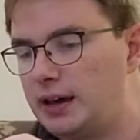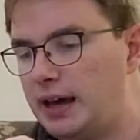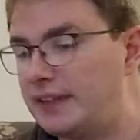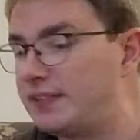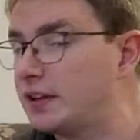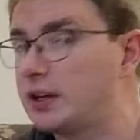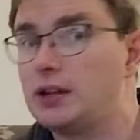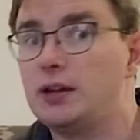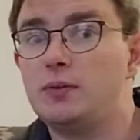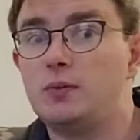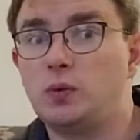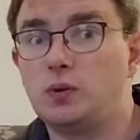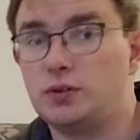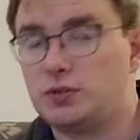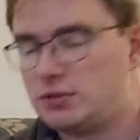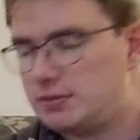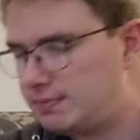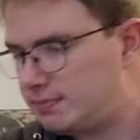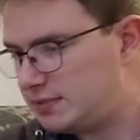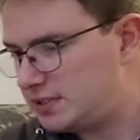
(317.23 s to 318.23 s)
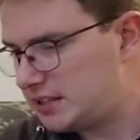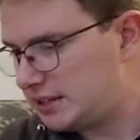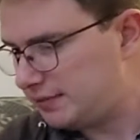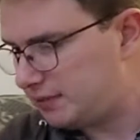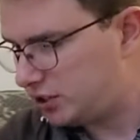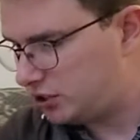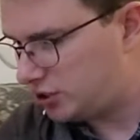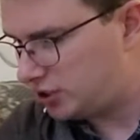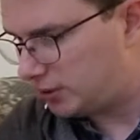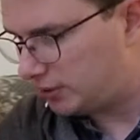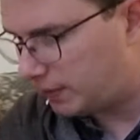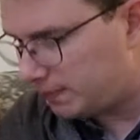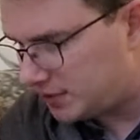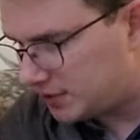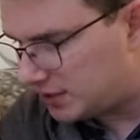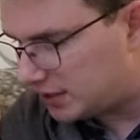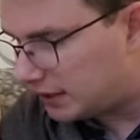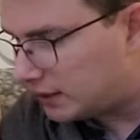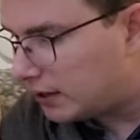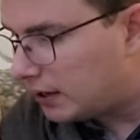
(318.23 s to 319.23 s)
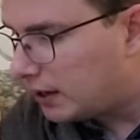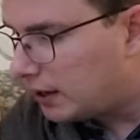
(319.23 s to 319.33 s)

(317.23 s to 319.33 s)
And the Clone Wars TV show, obviously.